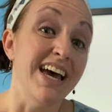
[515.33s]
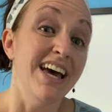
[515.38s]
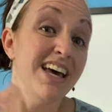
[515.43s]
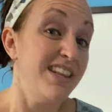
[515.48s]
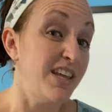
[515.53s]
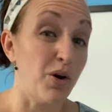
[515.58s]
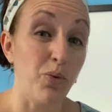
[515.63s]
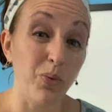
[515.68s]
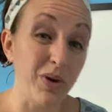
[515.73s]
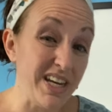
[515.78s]

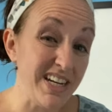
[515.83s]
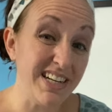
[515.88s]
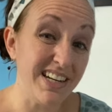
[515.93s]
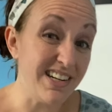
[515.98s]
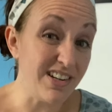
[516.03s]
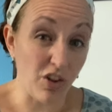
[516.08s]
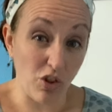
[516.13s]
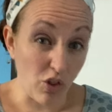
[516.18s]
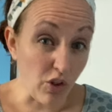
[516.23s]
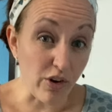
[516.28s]
that we
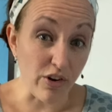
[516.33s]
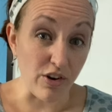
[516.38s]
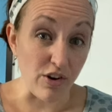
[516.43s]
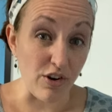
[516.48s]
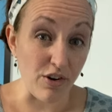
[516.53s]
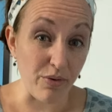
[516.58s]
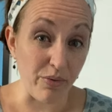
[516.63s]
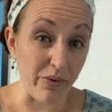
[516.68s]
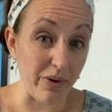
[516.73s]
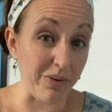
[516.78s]
didn't
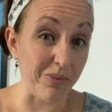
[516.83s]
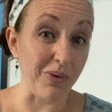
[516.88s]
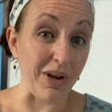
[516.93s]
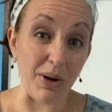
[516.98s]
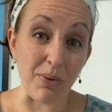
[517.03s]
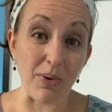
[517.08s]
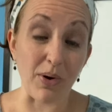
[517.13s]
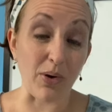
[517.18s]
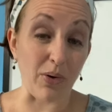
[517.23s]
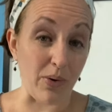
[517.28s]
learn when we
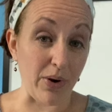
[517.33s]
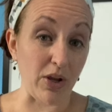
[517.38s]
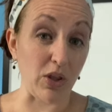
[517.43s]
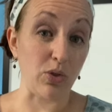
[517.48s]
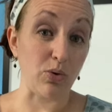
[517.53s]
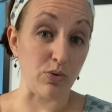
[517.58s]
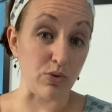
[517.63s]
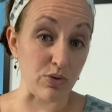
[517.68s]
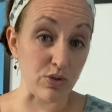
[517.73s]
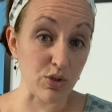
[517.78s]
were going
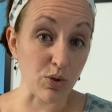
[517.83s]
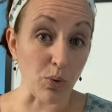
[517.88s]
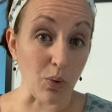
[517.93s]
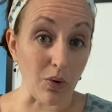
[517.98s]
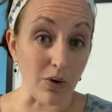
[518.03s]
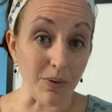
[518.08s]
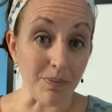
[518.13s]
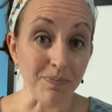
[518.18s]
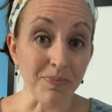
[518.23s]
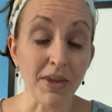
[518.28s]
through
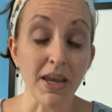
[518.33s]
school.